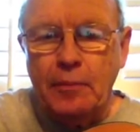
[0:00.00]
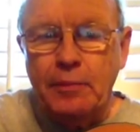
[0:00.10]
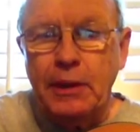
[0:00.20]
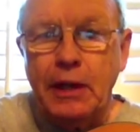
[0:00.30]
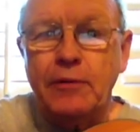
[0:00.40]

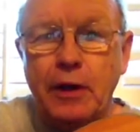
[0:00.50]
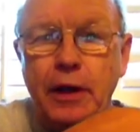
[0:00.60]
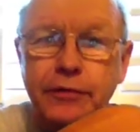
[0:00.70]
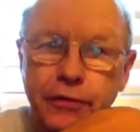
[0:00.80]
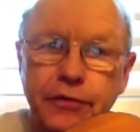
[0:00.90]
But
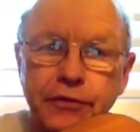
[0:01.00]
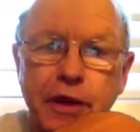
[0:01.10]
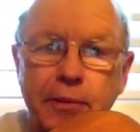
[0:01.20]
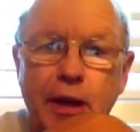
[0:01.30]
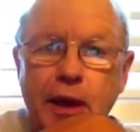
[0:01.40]
nevertheless, it's the
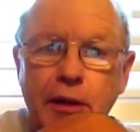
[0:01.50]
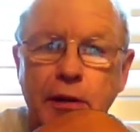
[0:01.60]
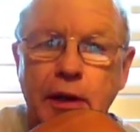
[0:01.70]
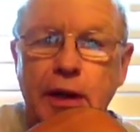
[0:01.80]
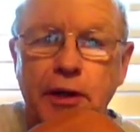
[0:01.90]
same count
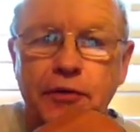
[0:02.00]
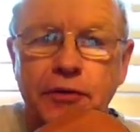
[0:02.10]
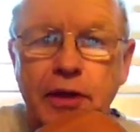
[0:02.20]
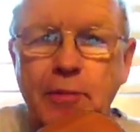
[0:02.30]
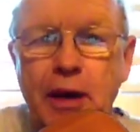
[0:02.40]
and it's the
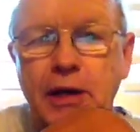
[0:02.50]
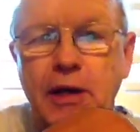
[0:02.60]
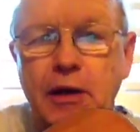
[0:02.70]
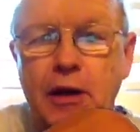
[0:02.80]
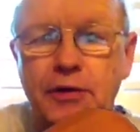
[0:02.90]
same
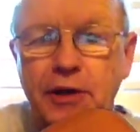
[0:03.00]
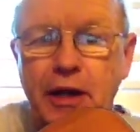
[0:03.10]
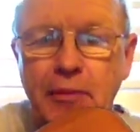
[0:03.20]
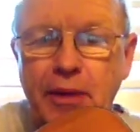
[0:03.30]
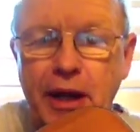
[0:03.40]
idea,
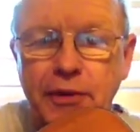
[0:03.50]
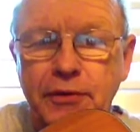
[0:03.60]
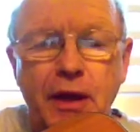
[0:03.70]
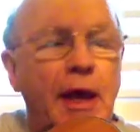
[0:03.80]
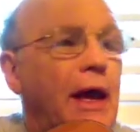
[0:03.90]
alternating bass,